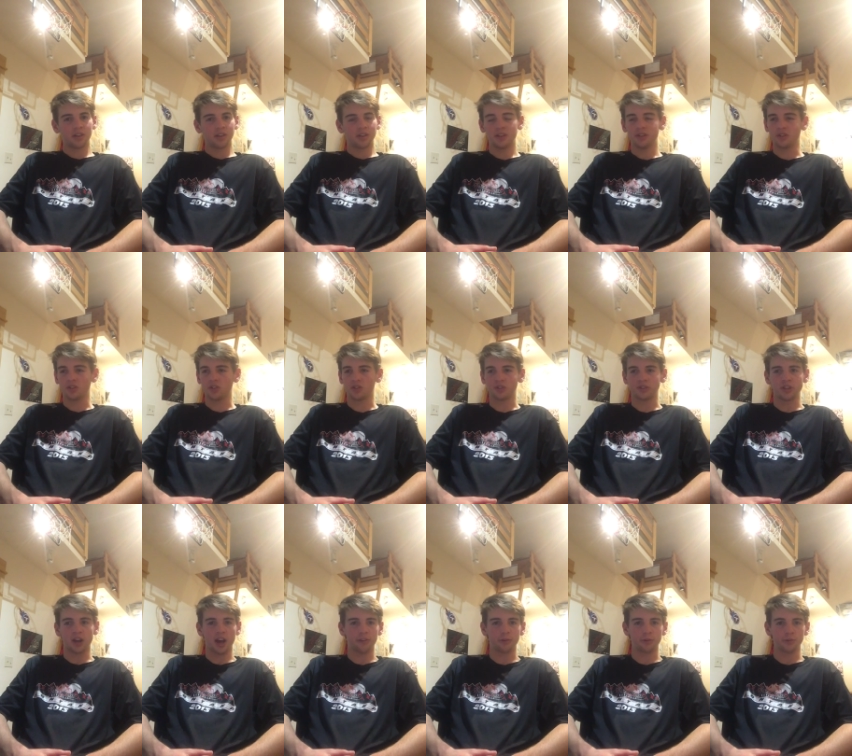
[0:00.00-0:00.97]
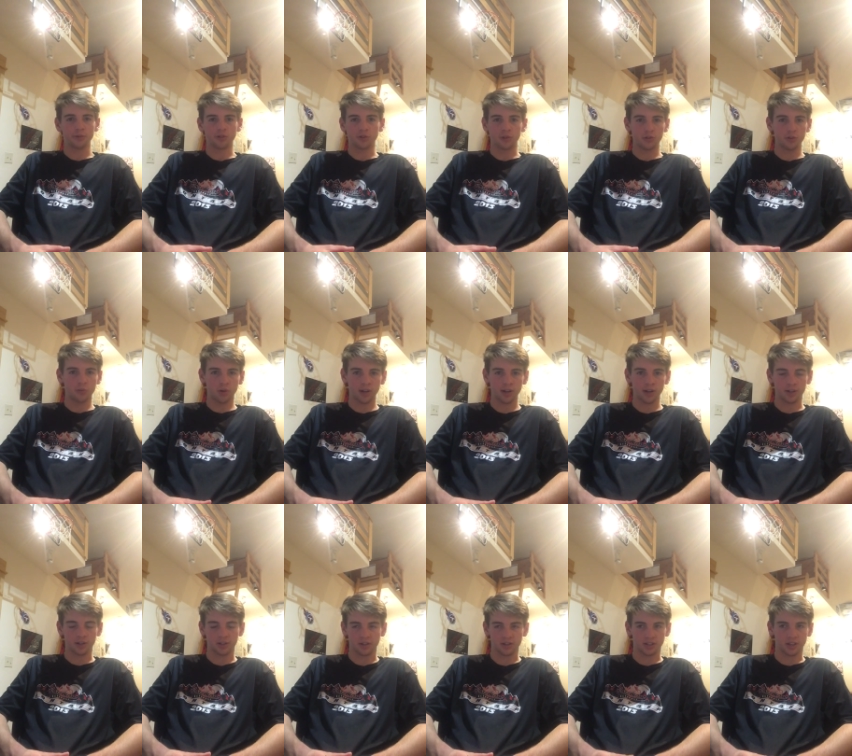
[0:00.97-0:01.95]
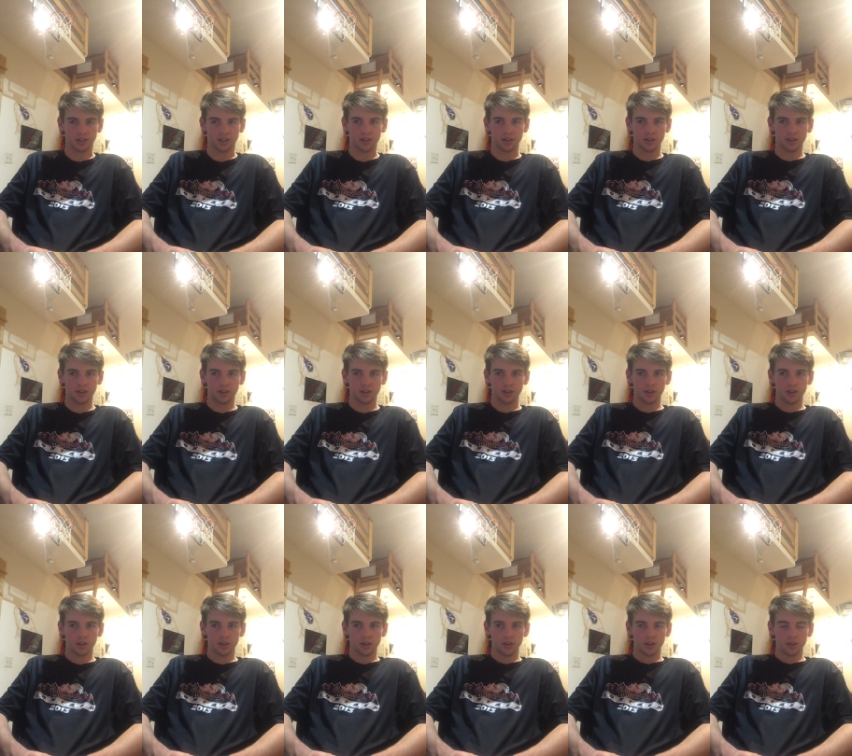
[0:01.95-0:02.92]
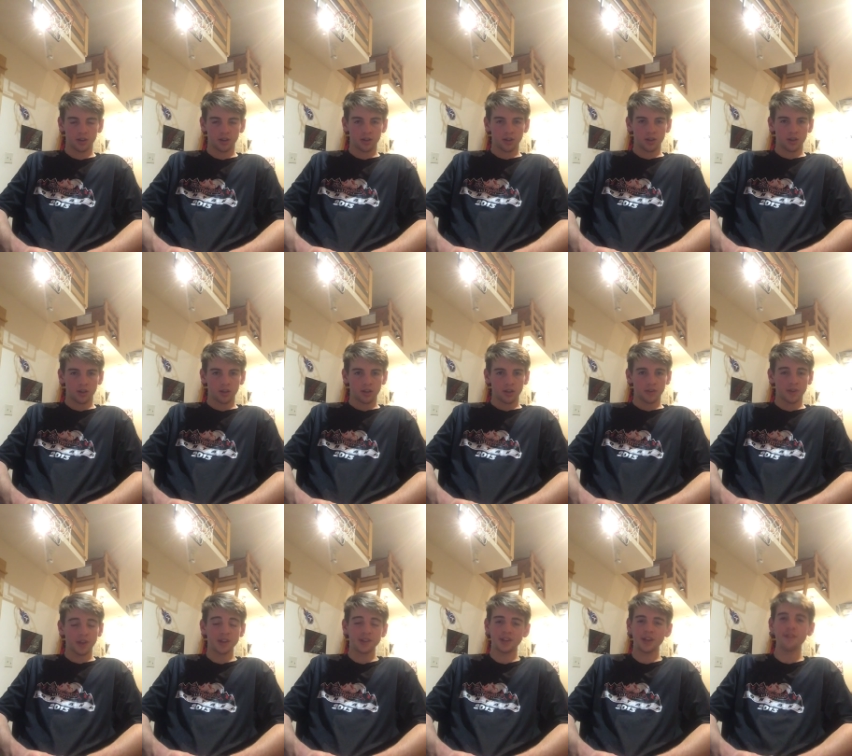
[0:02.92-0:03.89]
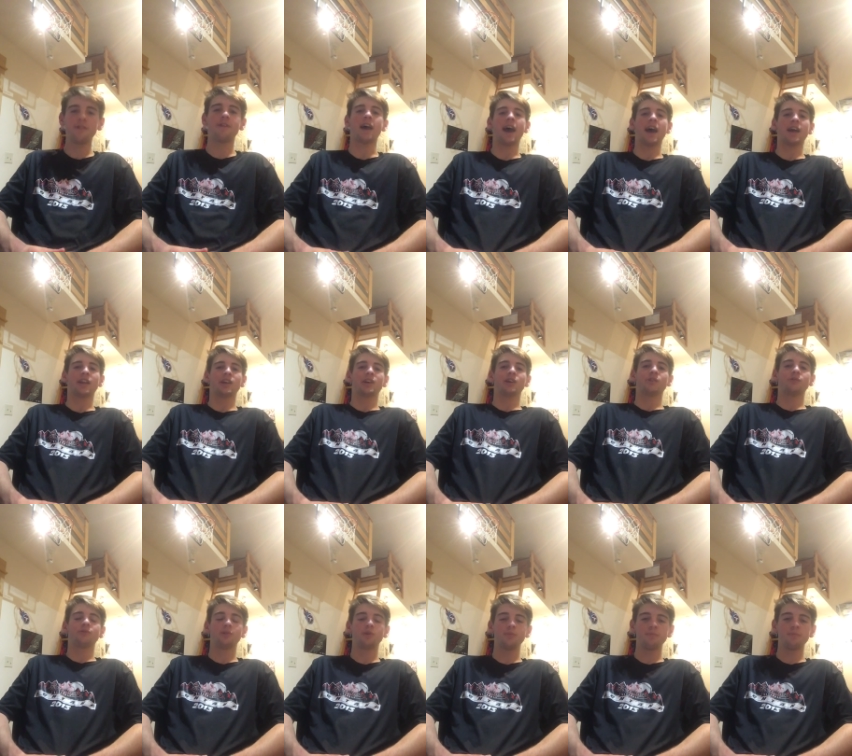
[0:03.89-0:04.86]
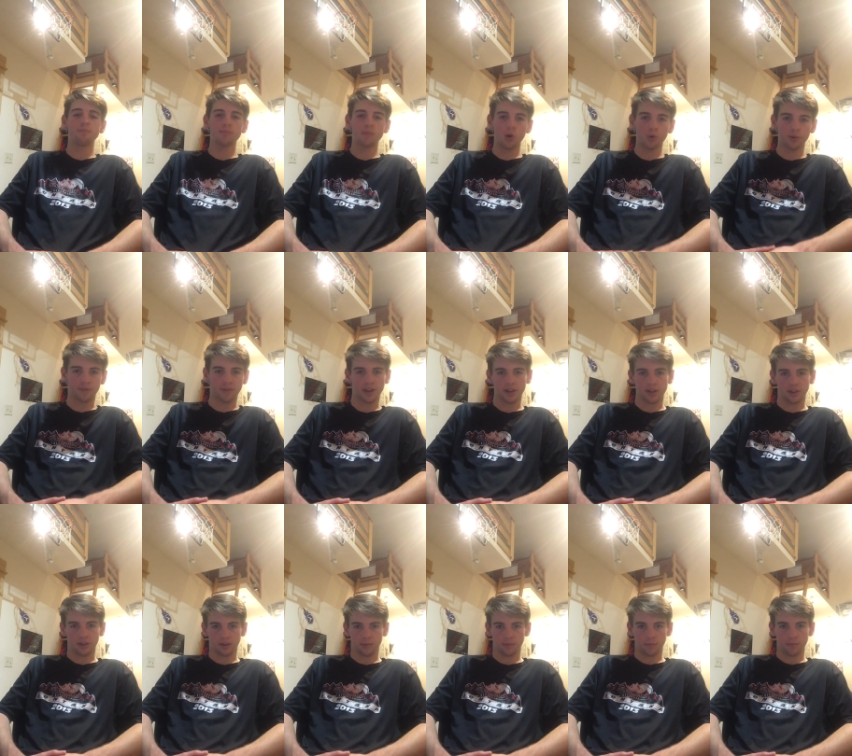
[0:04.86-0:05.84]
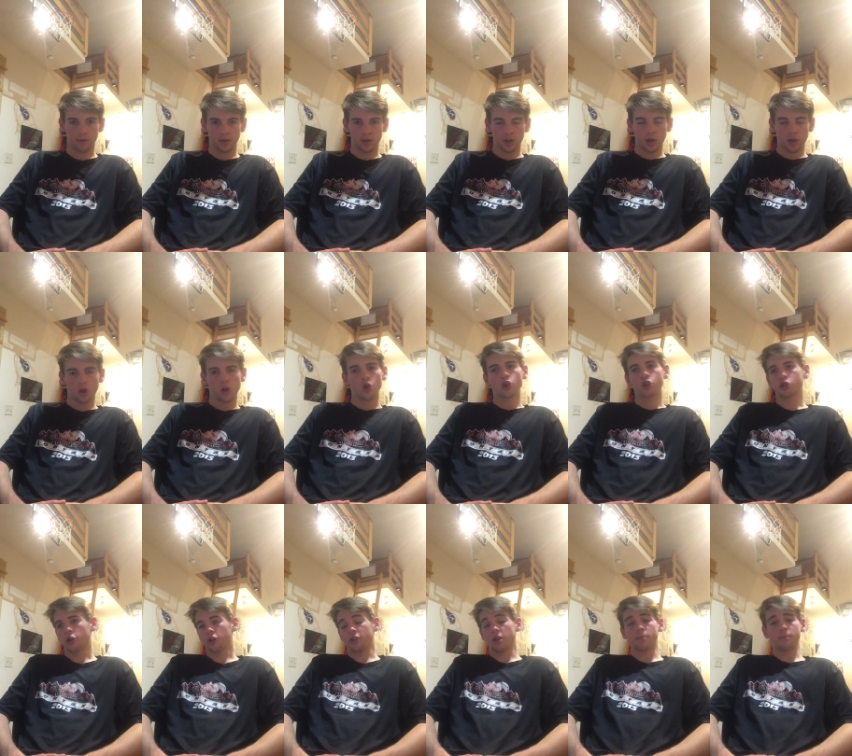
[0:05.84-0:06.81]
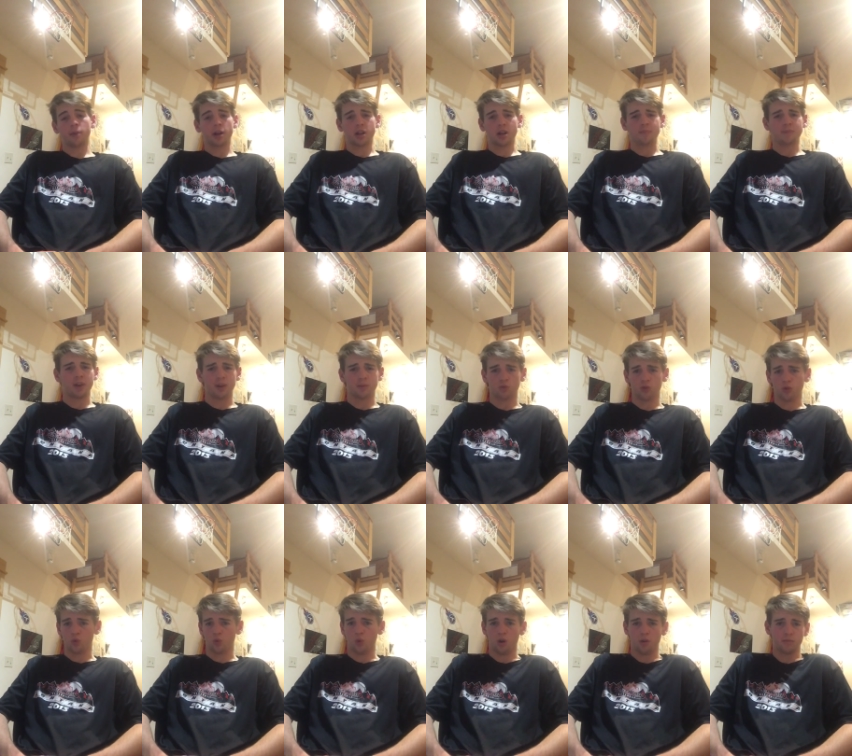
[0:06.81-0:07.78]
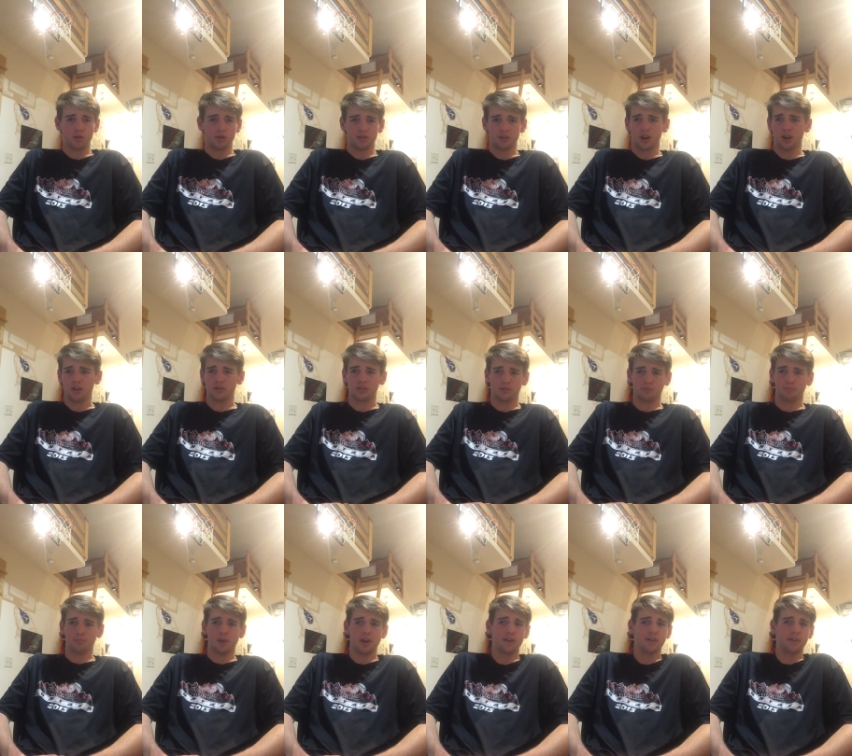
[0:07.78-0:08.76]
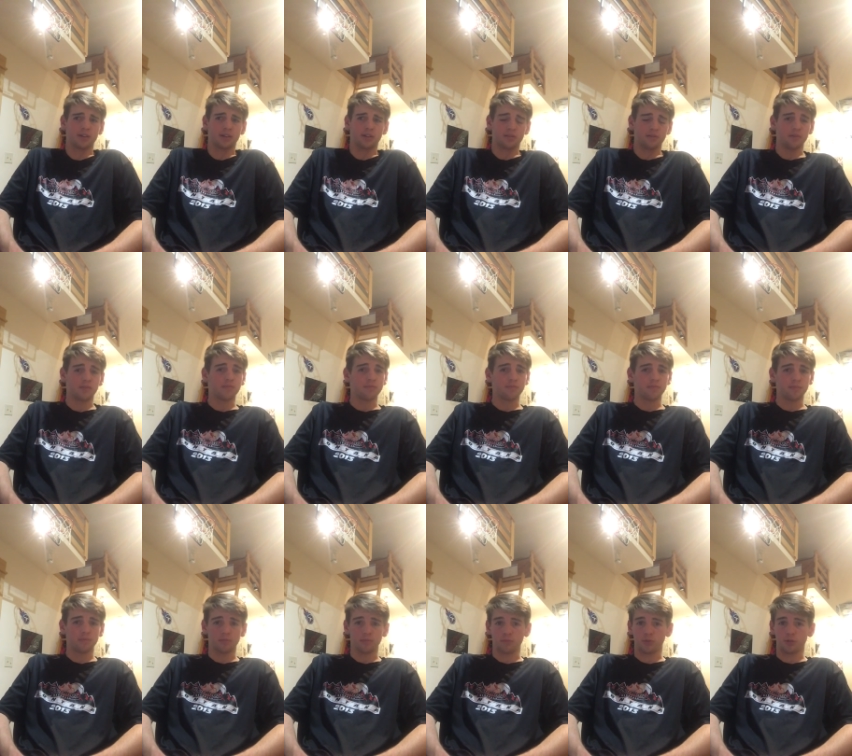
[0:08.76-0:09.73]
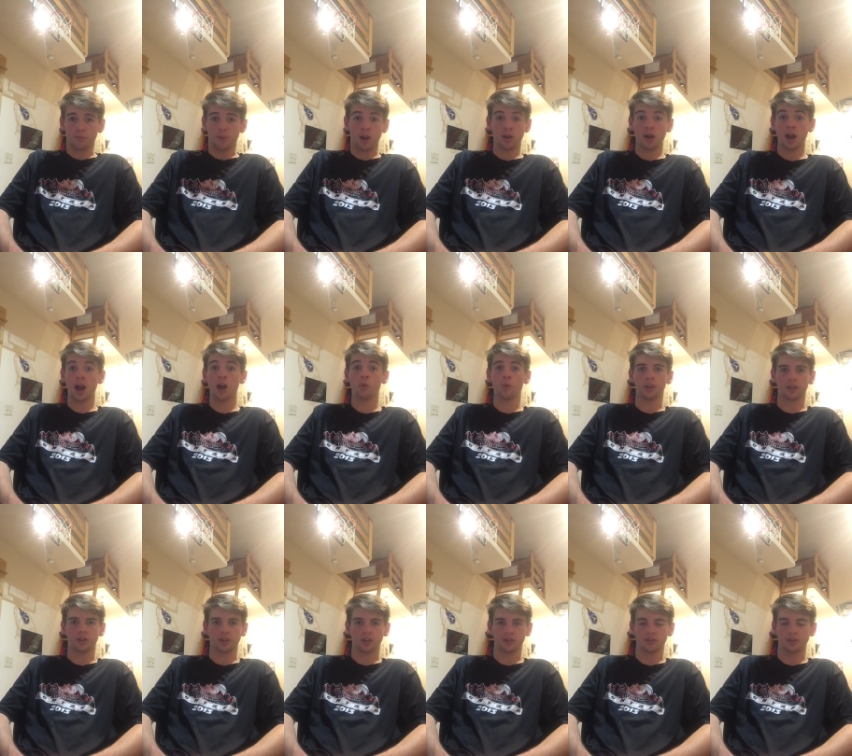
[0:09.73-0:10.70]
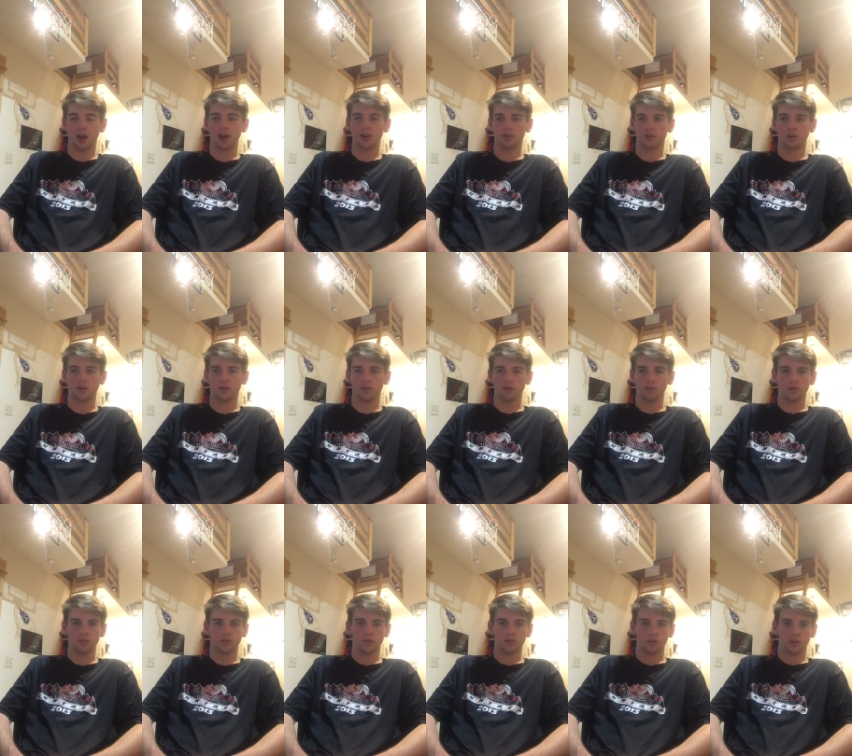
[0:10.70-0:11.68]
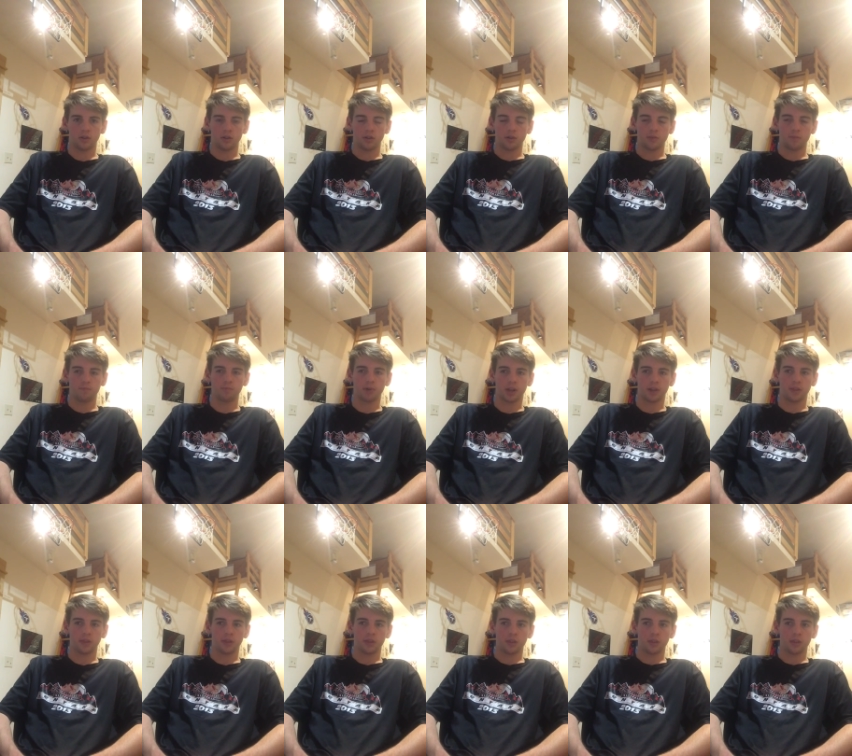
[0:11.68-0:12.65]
this is not the result you want out of this kid. They did that to motivate him. Sure, they might not pay him $12 million, period. No matter how well he does. I don't know. But